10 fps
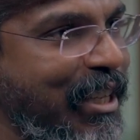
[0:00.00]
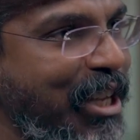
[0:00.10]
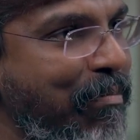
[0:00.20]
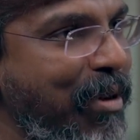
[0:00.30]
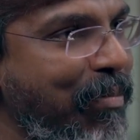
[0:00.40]

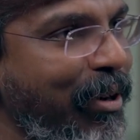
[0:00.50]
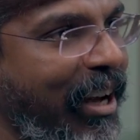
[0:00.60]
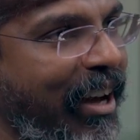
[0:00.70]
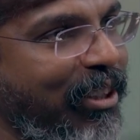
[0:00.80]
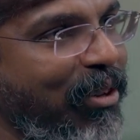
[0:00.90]
Some people
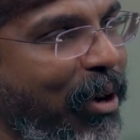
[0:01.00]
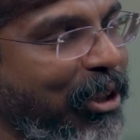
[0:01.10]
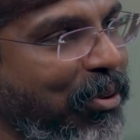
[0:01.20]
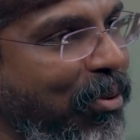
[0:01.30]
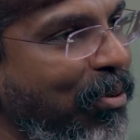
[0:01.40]
are the
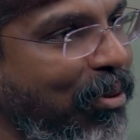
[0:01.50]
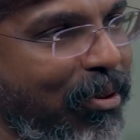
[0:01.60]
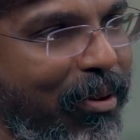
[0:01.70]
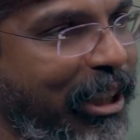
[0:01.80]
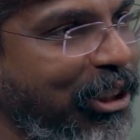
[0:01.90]
ones who
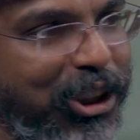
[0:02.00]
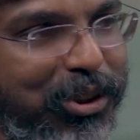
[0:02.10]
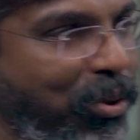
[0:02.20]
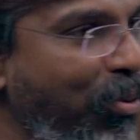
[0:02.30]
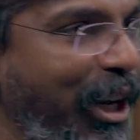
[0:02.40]
go and
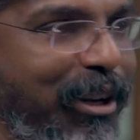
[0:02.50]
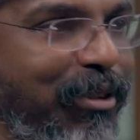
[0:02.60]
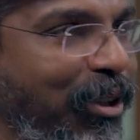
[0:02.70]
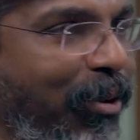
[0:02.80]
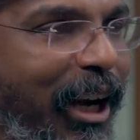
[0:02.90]
just do it
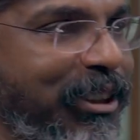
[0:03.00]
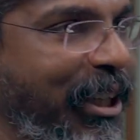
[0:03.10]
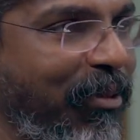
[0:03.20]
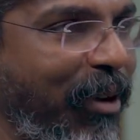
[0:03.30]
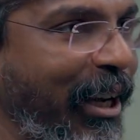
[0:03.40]
without
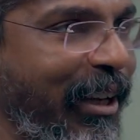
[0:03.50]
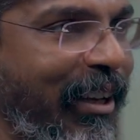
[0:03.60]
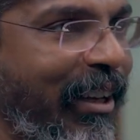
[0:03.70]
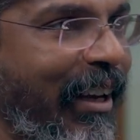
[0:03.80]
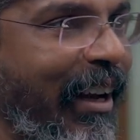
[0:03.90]
asking why.
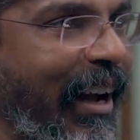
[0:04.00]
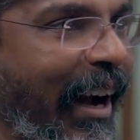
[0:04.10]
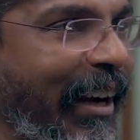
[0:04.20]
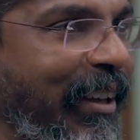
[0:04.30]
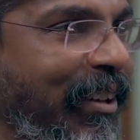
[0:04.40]

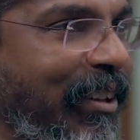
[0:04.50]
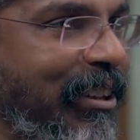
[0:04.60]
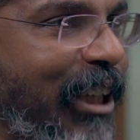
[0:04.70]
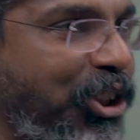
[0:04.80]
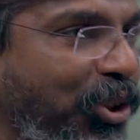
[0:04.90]
And
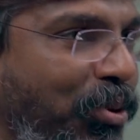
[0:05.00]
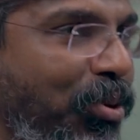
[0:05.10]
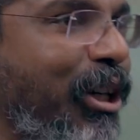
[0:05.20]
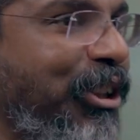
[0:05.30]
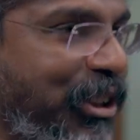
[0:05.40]
such
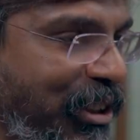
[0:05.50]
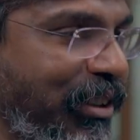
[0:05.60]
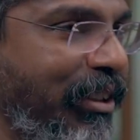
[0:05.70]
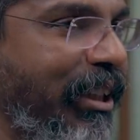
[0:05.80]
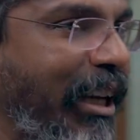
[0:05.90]
doers,
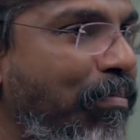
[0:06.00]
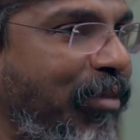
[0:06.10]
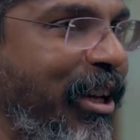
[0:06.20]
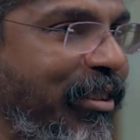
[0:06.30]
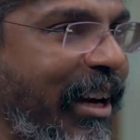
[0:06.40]
the
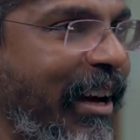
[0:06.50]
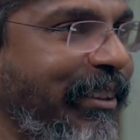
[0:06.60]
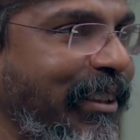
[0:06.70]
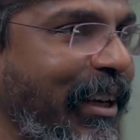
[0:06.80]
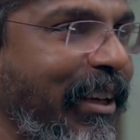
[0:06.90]
depth in there
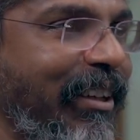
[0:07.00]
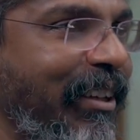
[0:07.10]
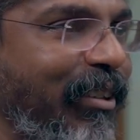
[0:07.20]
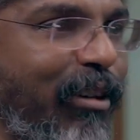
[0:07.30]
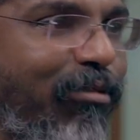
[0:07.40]
is like
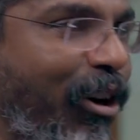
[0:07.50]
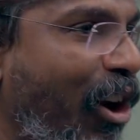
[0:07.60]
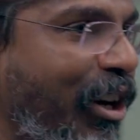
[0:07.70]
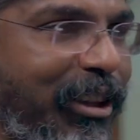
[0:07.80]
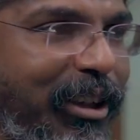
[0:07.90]
they've
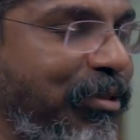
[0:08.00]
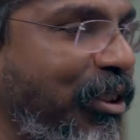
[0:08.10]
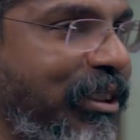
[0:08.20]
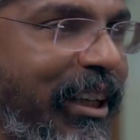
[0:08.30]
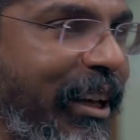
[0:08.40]
forgotten
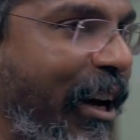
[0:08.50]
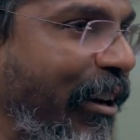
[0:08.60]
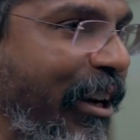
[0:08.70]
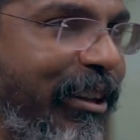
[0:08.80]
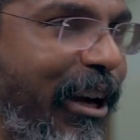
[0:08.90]
themselves and they
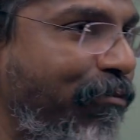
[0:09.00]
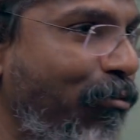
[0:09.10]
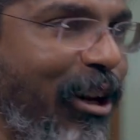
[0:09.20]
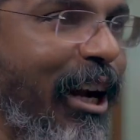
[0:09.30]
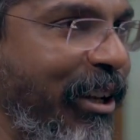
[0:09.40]
are in their
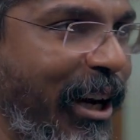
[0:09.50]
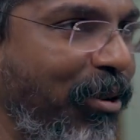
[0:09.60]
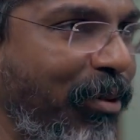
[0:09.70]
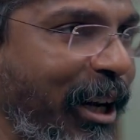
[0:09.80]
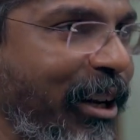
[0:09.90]
full and they are
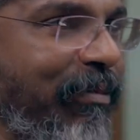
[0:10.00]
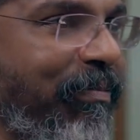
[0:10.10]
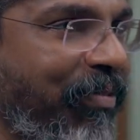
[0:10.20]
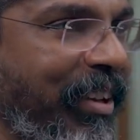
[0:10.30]
doing it.